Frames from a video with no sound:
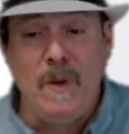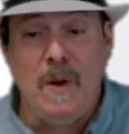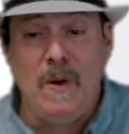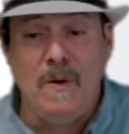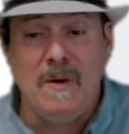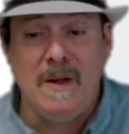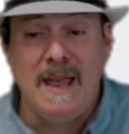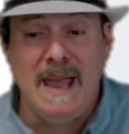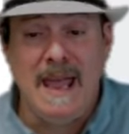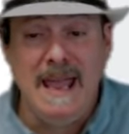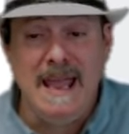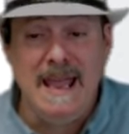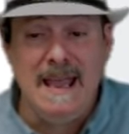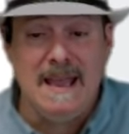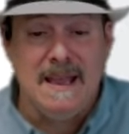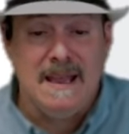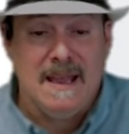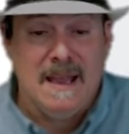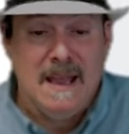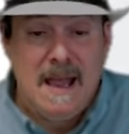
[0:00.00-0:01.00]
Okay?
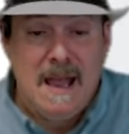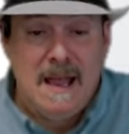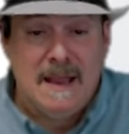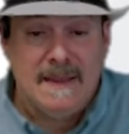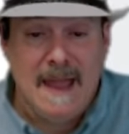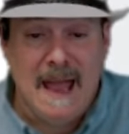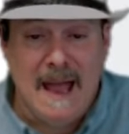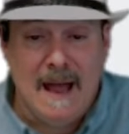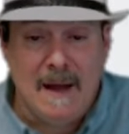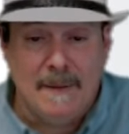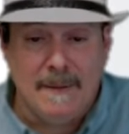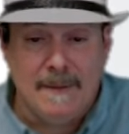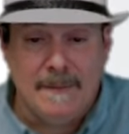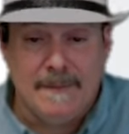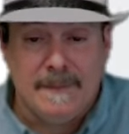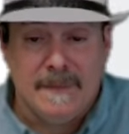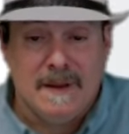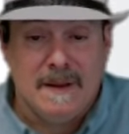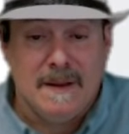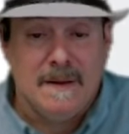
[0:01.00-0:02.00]
Now,
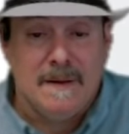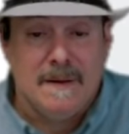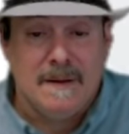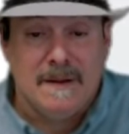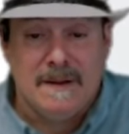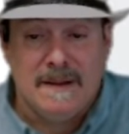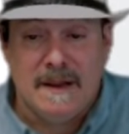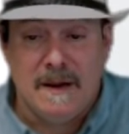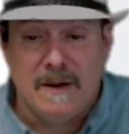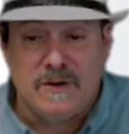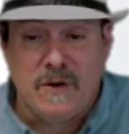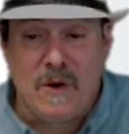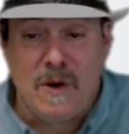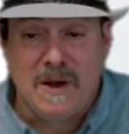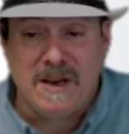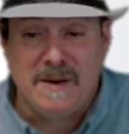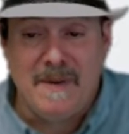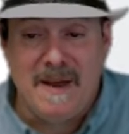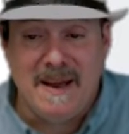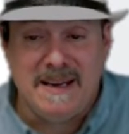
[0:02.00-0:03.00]
they're
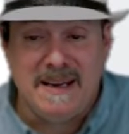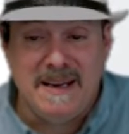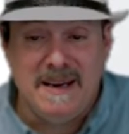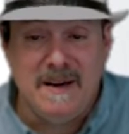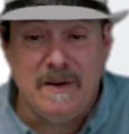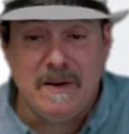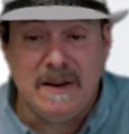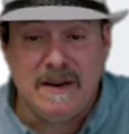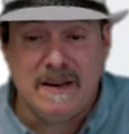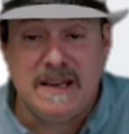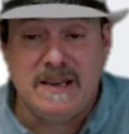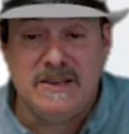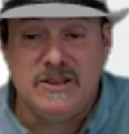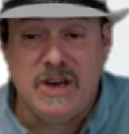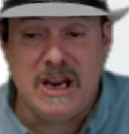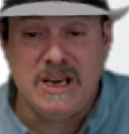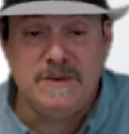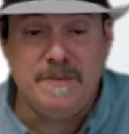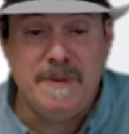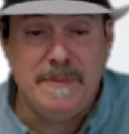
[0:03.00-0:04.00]
talking about here, it can
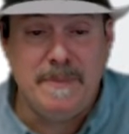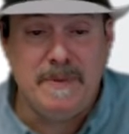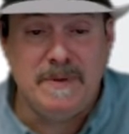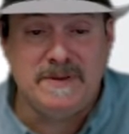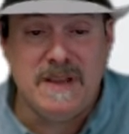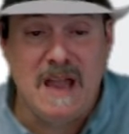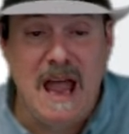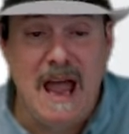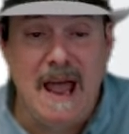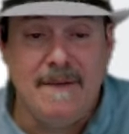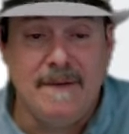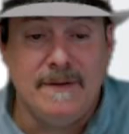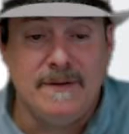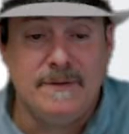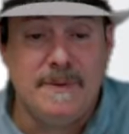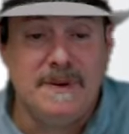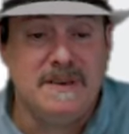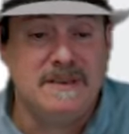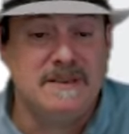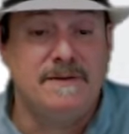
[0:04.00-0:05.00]
change people's
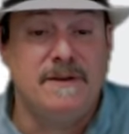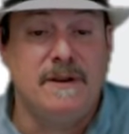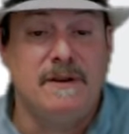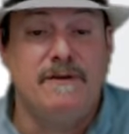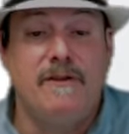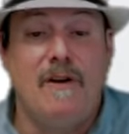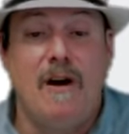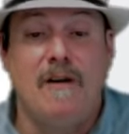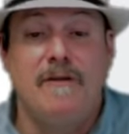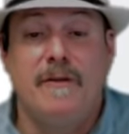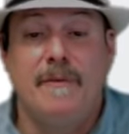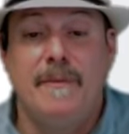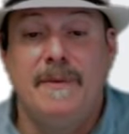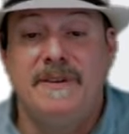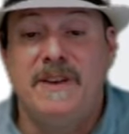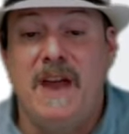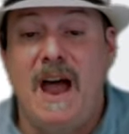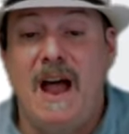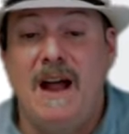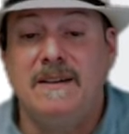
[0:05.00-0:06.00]
lives because if they're far from
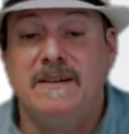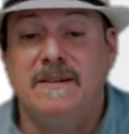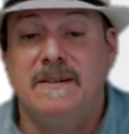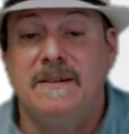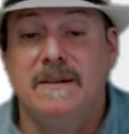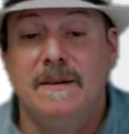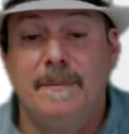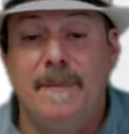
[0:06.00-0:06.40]
a doctor,